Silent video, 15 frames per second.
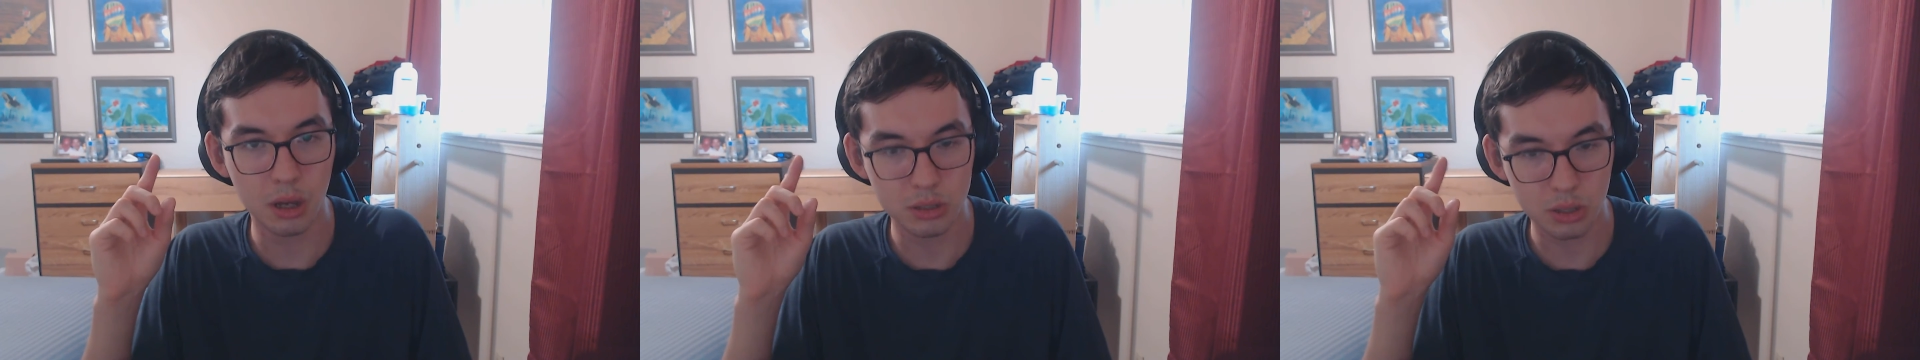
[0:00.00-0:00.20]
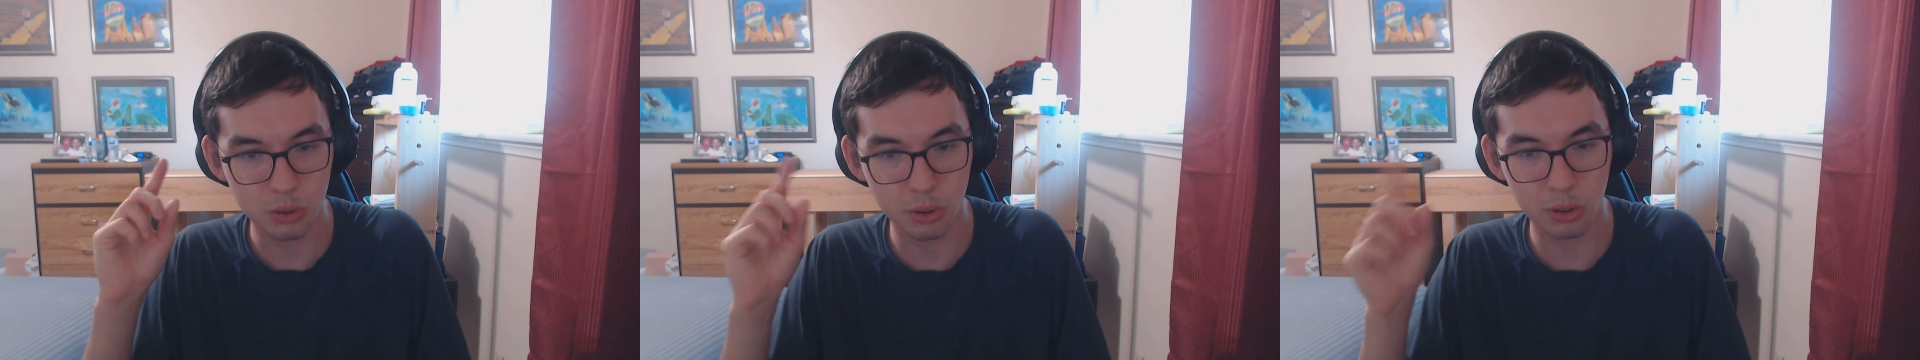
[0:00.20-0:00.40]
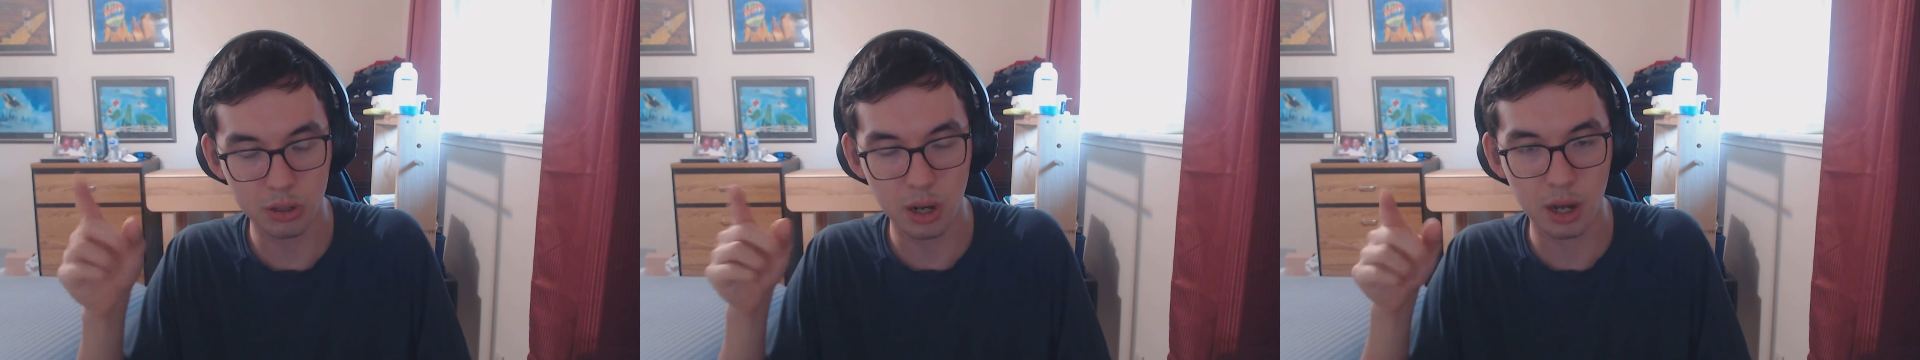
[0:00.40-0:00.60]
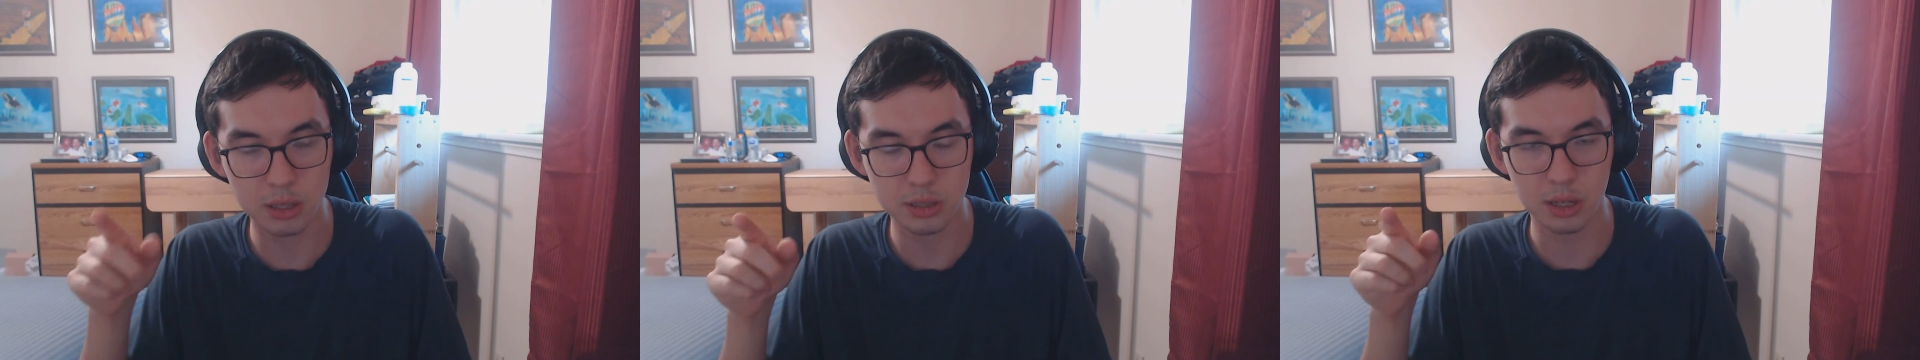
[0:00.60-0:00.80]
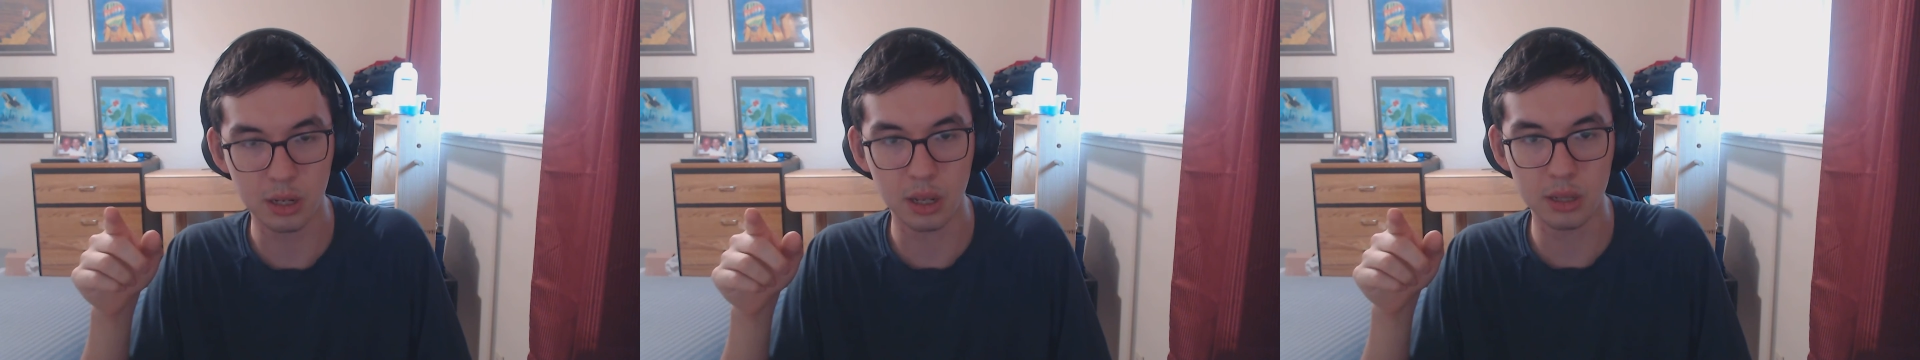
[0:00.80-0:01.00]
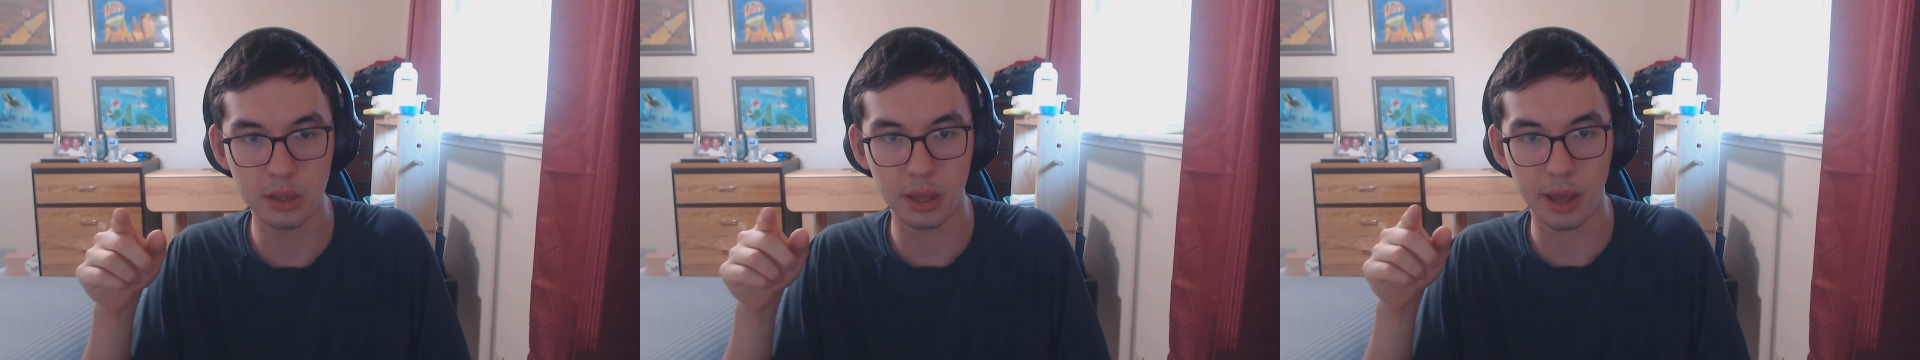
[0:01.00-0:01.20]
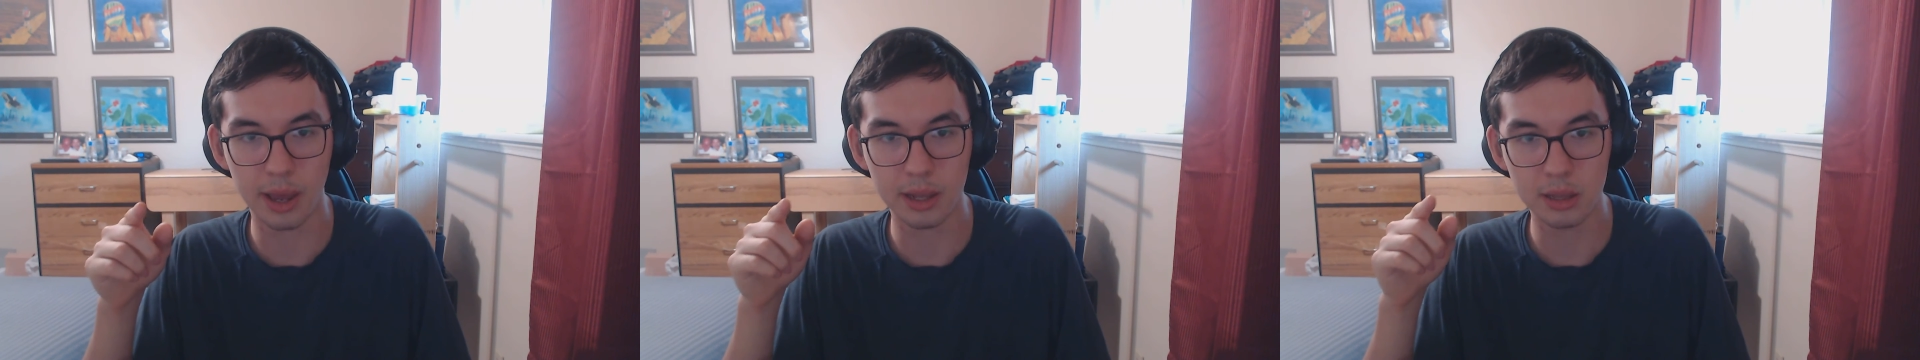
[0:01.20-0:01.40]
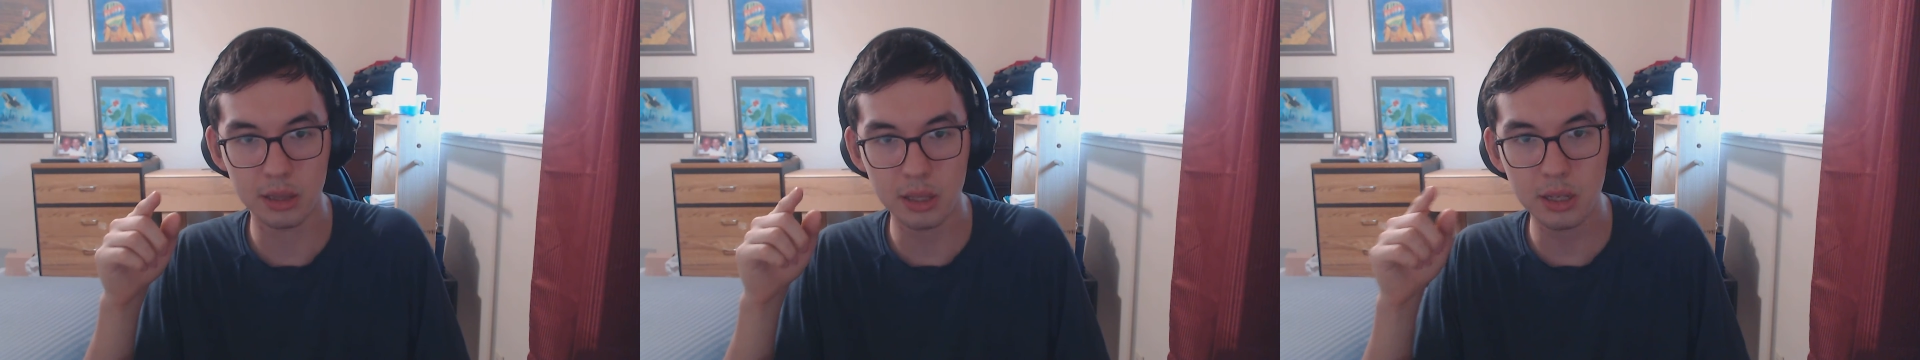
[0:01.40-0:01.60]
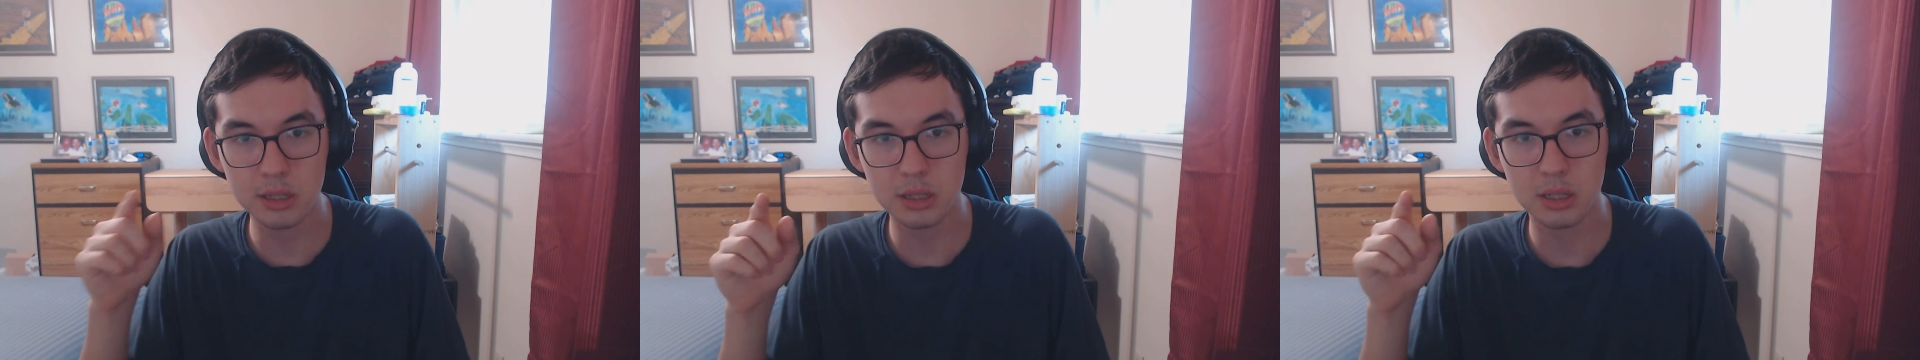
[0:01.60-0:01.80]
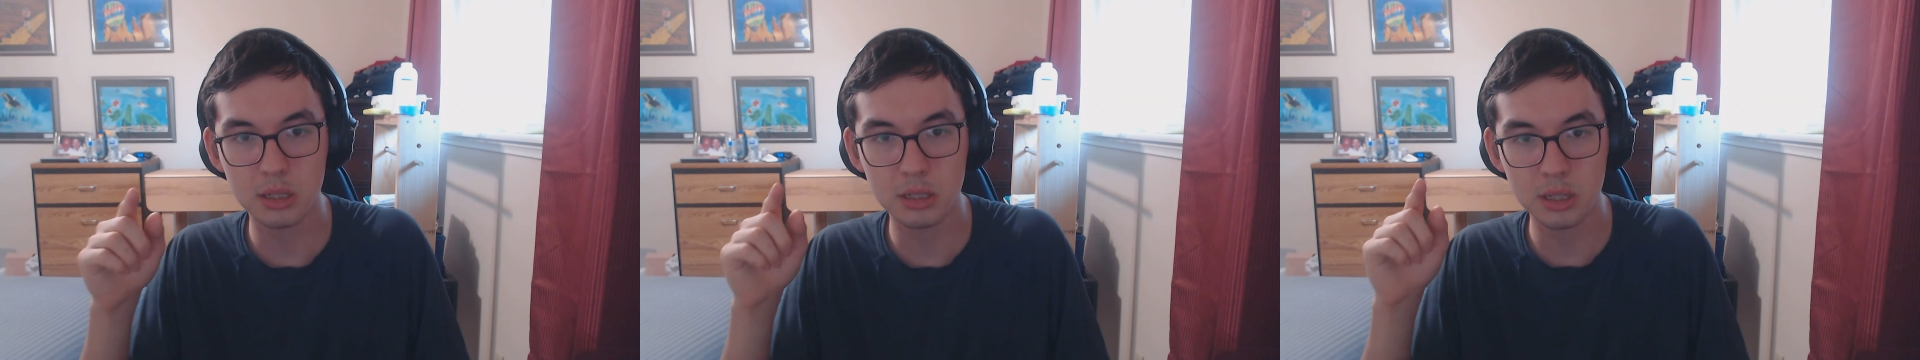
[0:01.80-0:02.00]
tutorial content, and at least